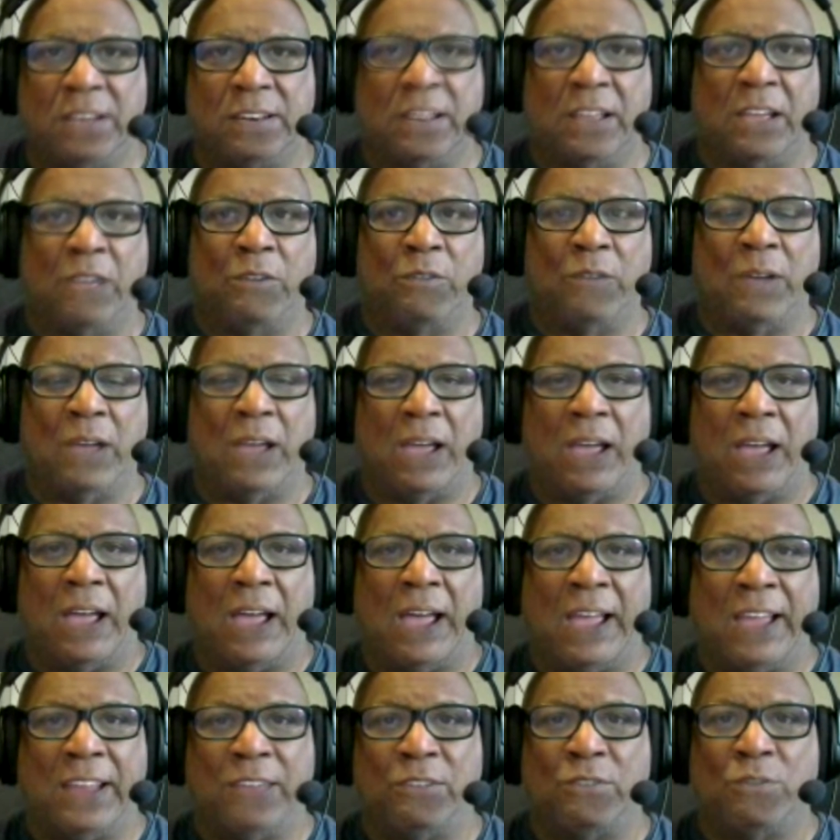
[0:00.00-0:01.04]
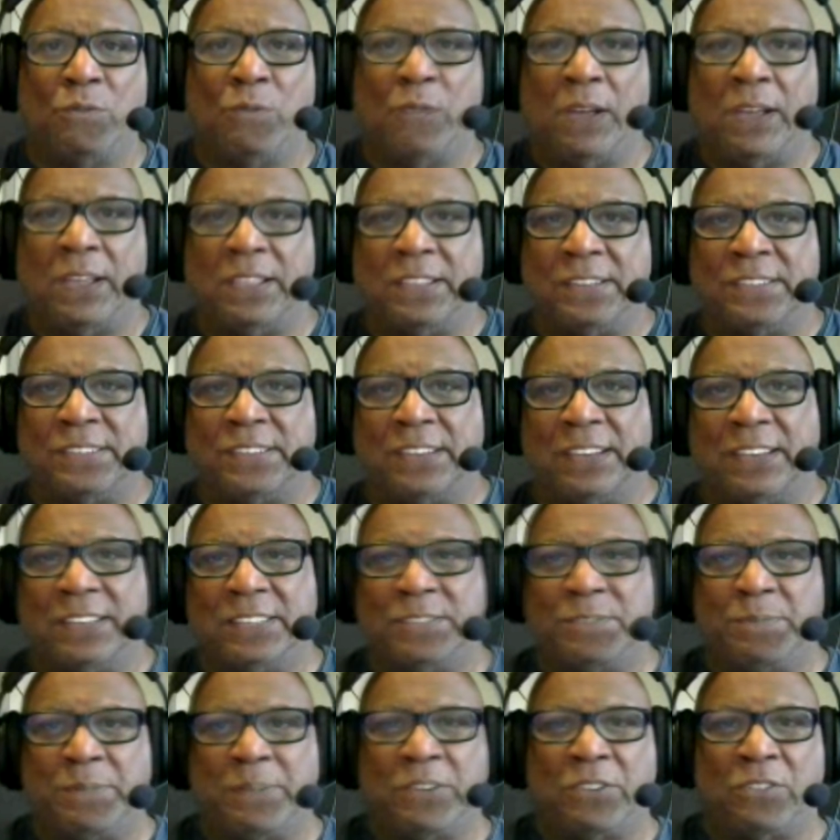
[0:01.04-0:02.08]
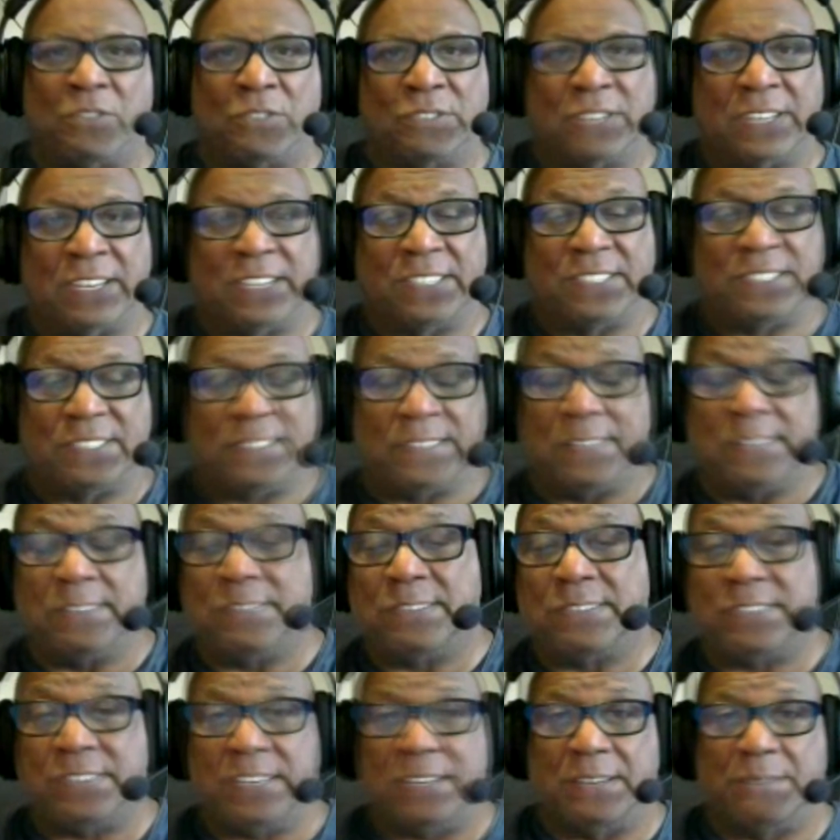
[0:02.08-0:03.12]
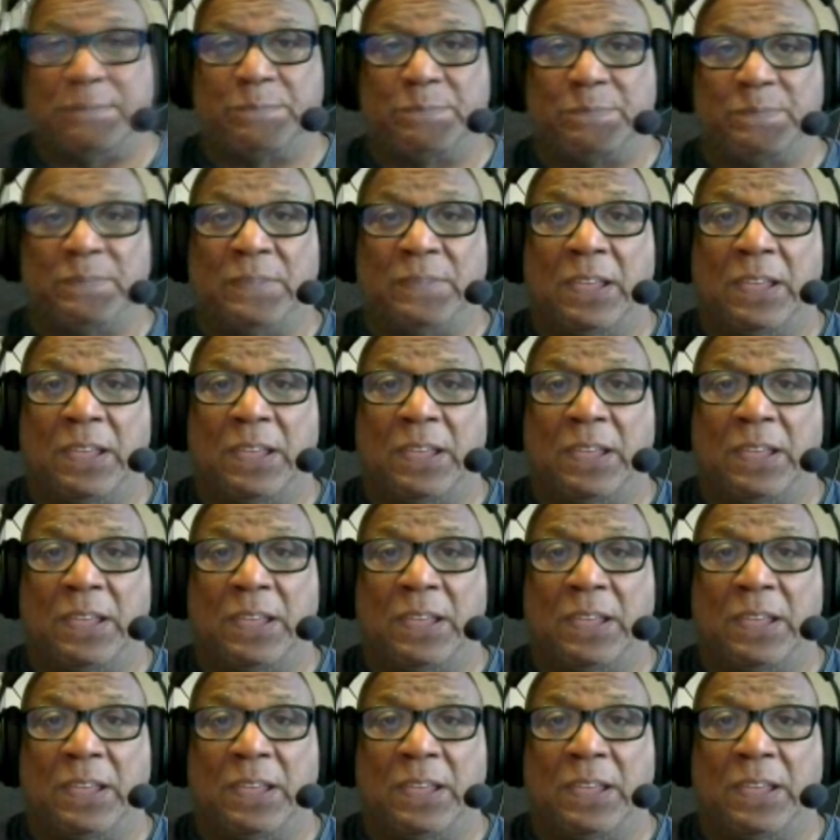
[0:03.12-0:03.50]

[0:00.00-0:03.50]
Now, I don't know why this is, because I still see